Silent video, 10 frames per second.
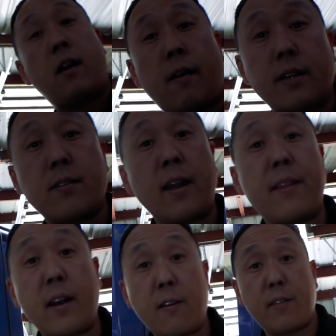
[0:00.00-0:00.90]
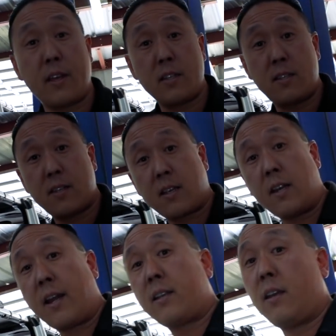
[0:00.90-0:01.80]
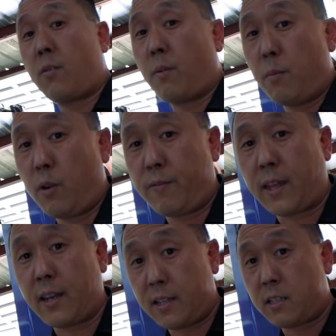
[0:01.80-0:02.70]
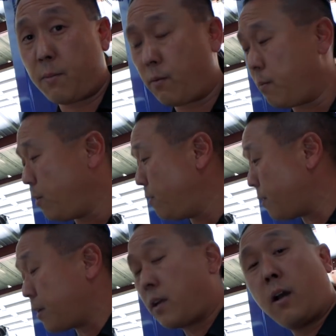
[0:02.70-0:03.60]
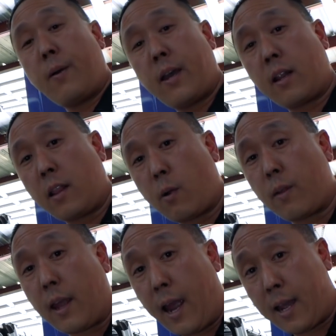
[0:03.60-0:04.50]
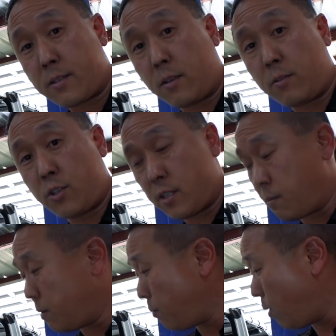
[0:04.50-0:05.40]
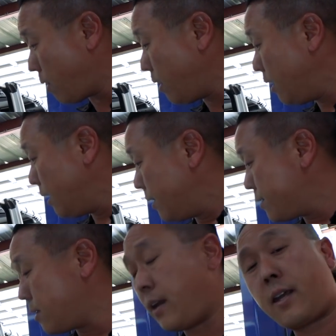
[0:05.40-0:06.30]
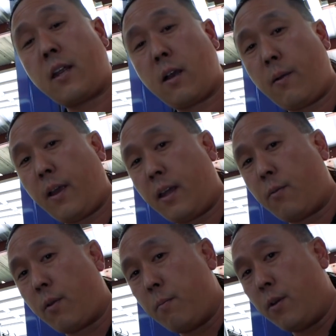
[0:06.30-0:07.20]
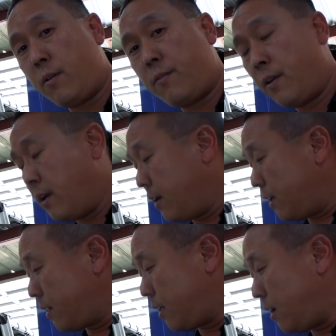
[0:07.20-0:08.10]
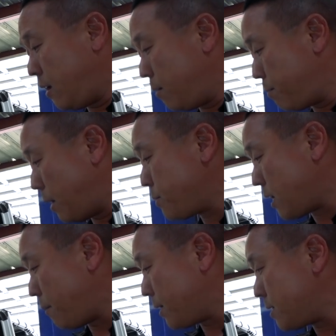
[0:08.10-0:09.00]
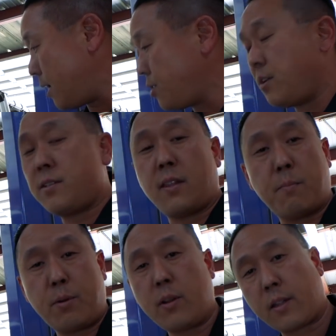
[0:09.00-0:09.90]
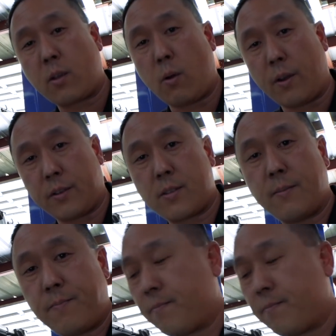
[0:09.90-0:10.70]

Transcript: Alright, so now that everything's disconnected or removed that needs to be removed, I'm going to go ahead and lower the axle just a bit more so that I can go ahead and remove the bump stop extensions and then pull out the coils.